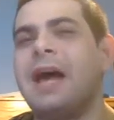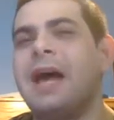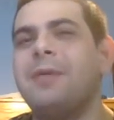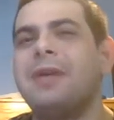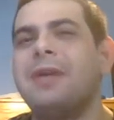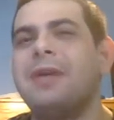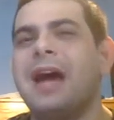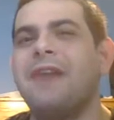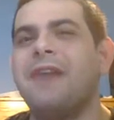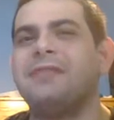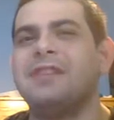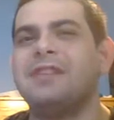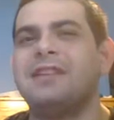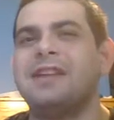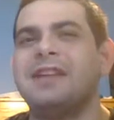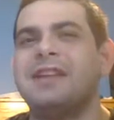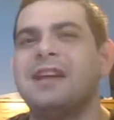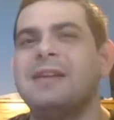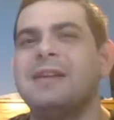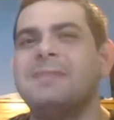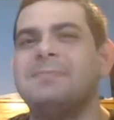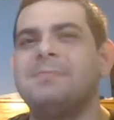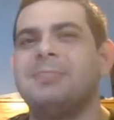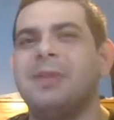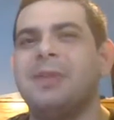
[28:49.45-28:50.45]
I would have to
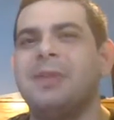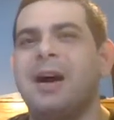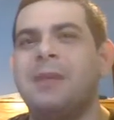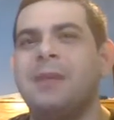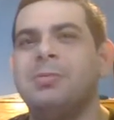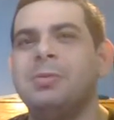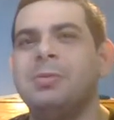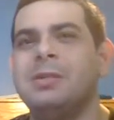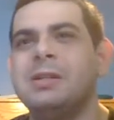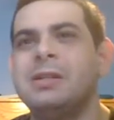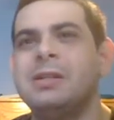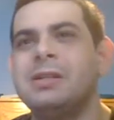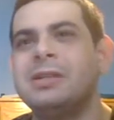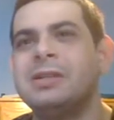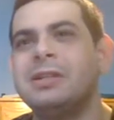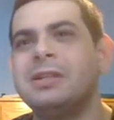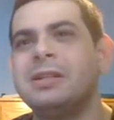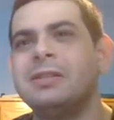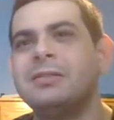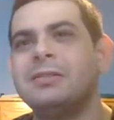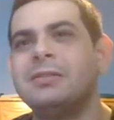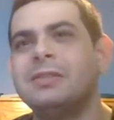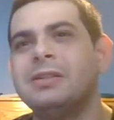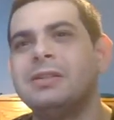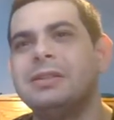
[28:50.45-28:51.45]
say
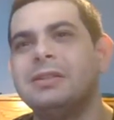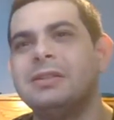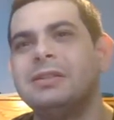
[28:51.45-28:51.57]
probably